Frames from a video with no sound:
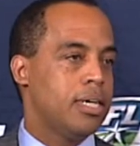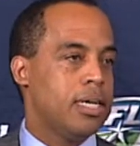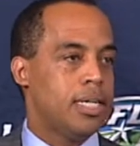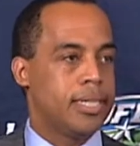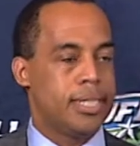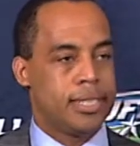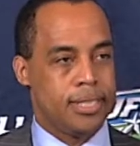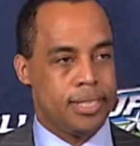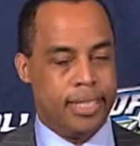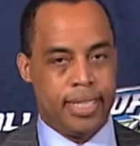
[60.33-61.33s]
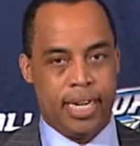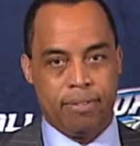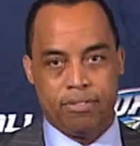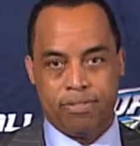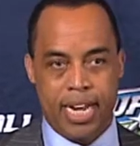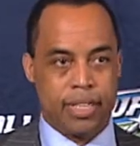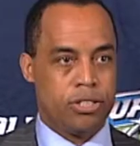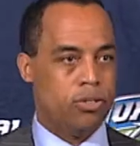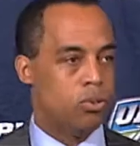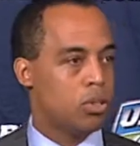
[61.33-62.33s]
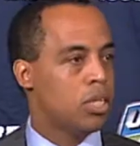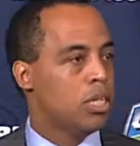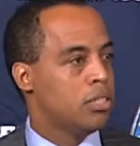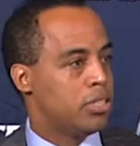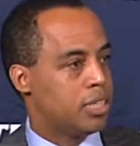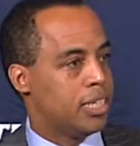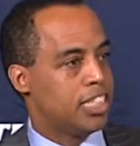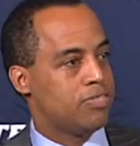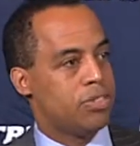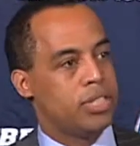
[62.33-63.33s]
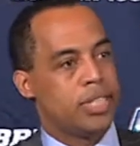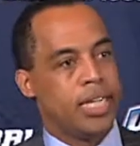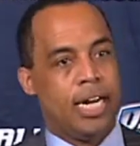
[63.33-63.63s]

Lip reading: that the city gave. In fact, you were successful in the